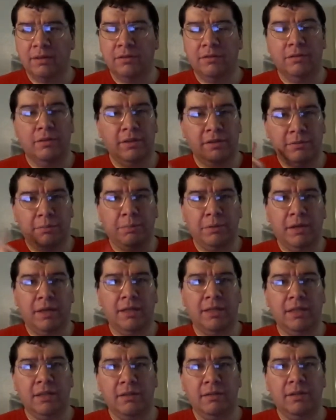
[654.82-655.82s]
So his
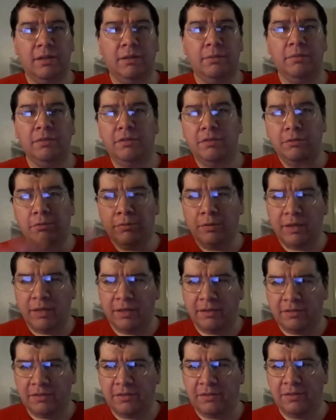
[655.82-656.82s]
body, along with the
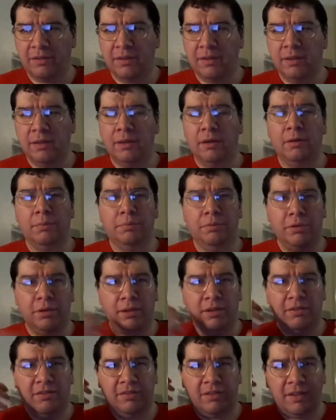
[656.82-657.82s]
rest, are
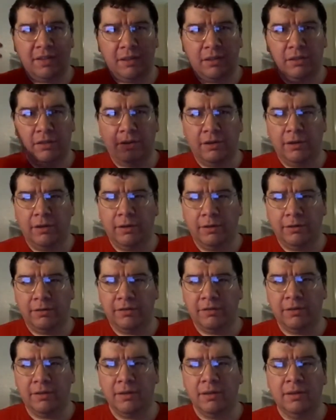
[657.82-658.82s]
put inside a
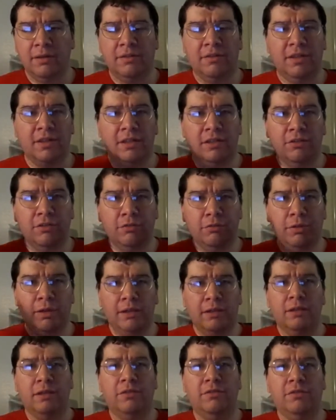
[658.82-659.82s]
cart, taken
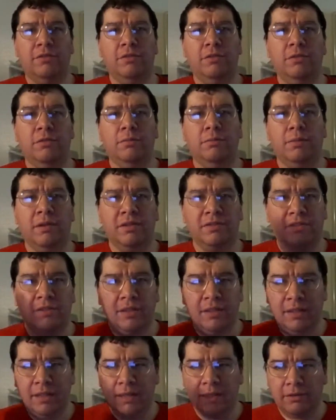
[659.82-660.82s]
directly to
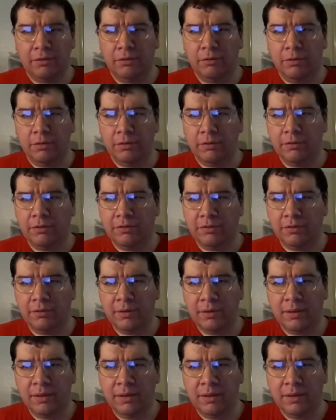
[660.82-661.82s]
Mexican headquarters,